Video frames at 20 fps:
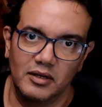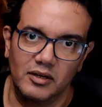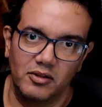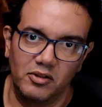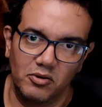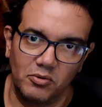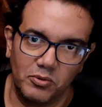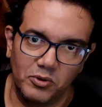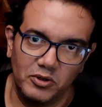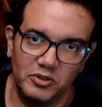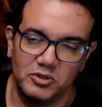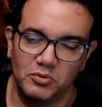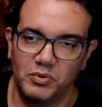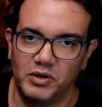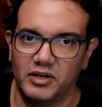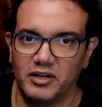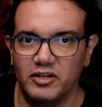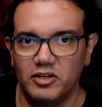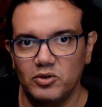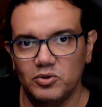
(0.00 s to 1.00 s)
In other words,
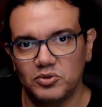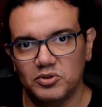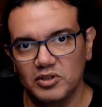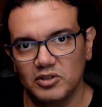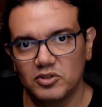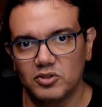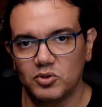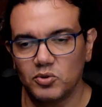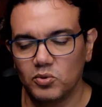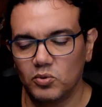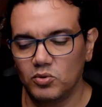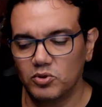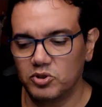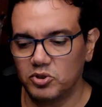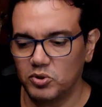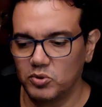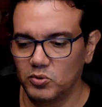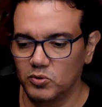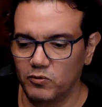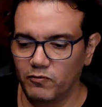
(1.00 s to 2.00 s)
we can use this tool
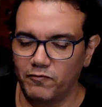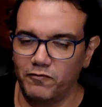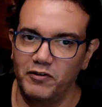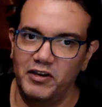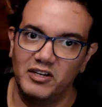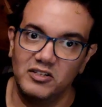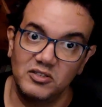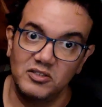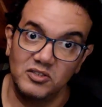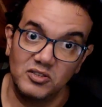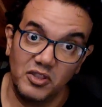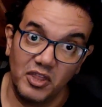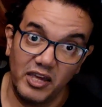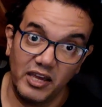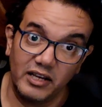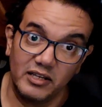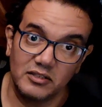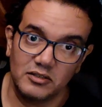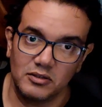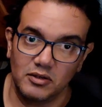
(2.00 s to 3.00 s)
to fix
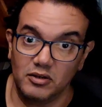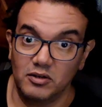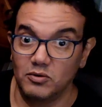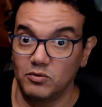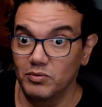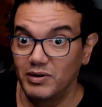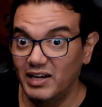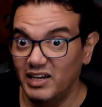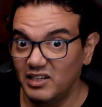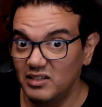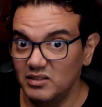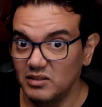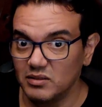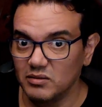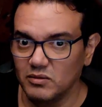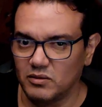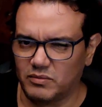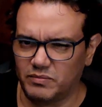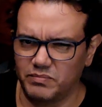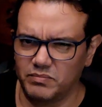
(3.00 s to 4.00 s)
things,
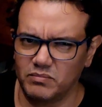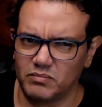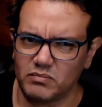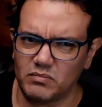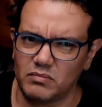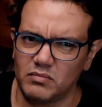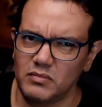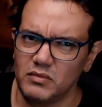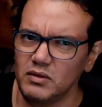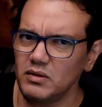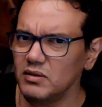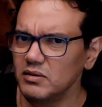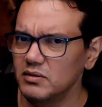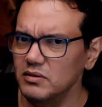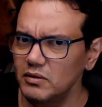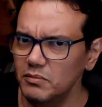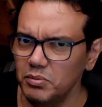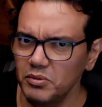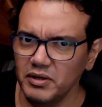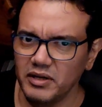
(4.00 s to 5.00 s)
erase,
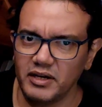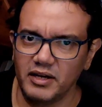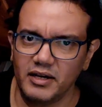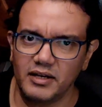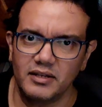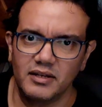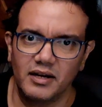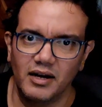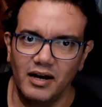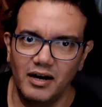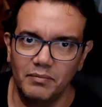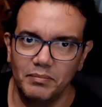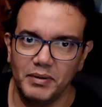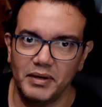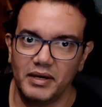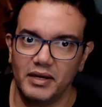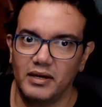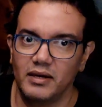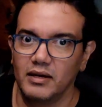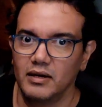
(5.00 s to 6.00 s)
duplicate,
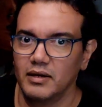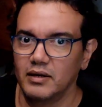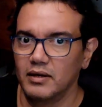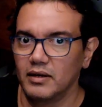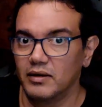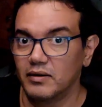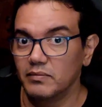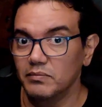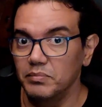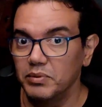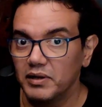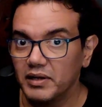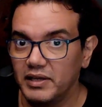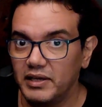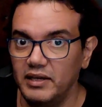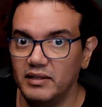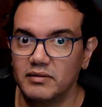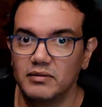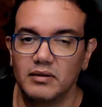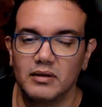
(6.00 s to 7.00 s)
copy,
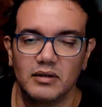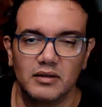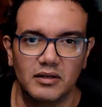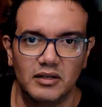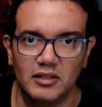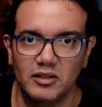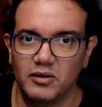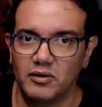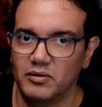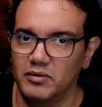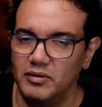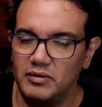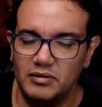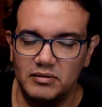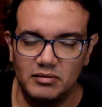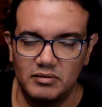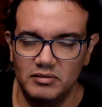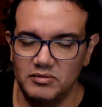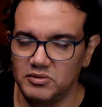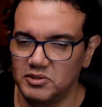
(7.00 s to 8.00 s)
complete, you know,
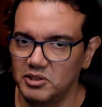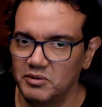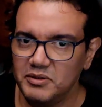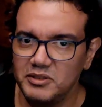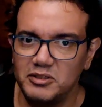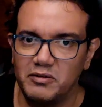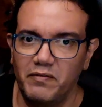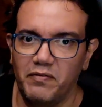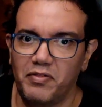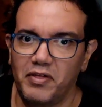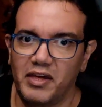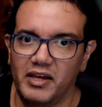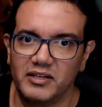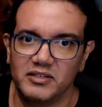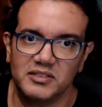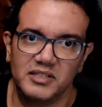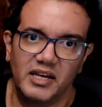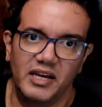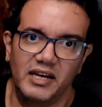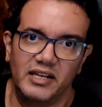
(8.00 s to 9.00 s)
a series of
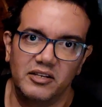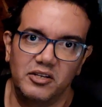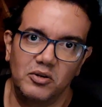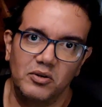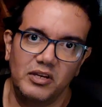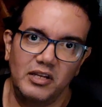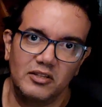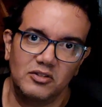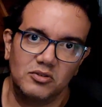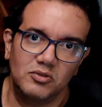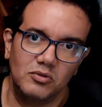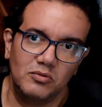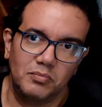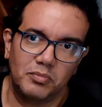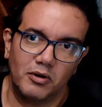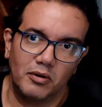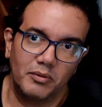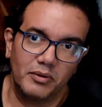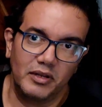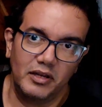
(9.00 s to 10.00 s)
things that you need to
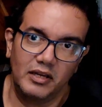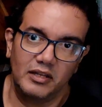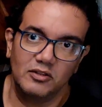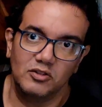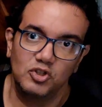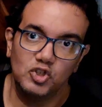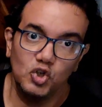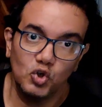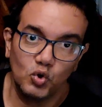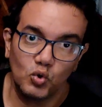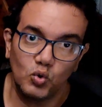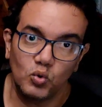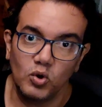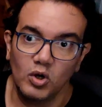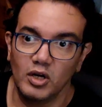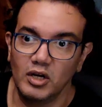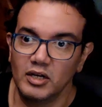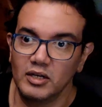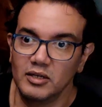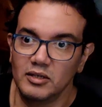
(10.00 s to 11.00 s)
probably do
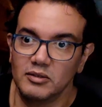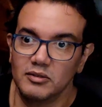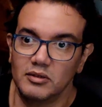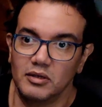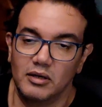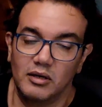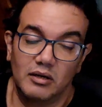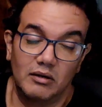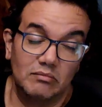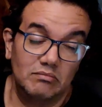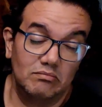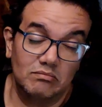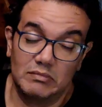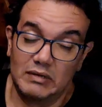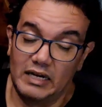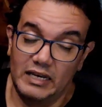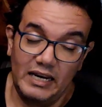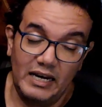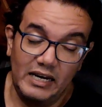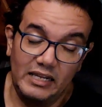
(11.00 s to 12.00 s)

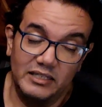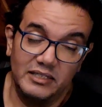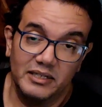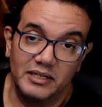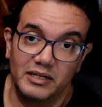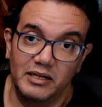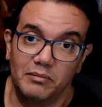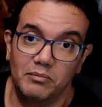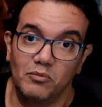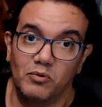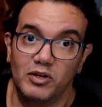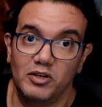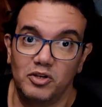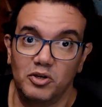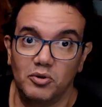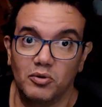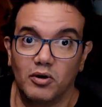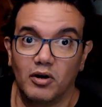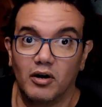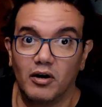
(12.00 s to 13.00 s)
at any time when
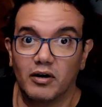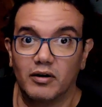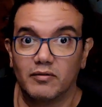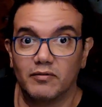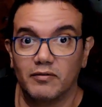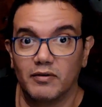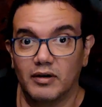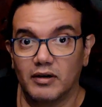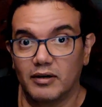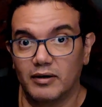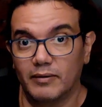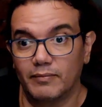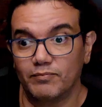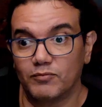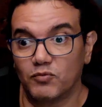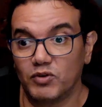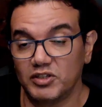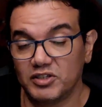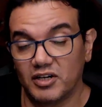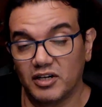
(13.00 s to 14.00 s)
you are
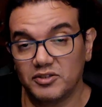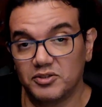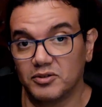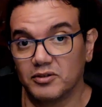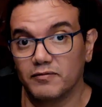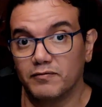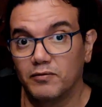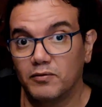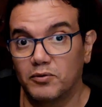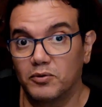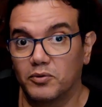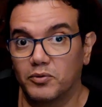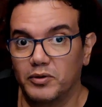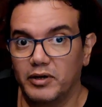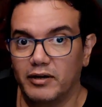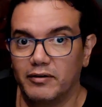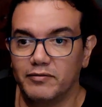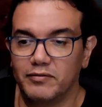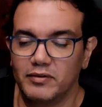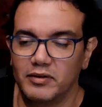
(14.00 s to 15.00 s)
retouching a
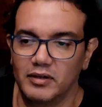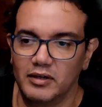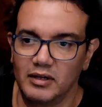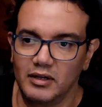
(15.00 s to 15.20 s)
photograph.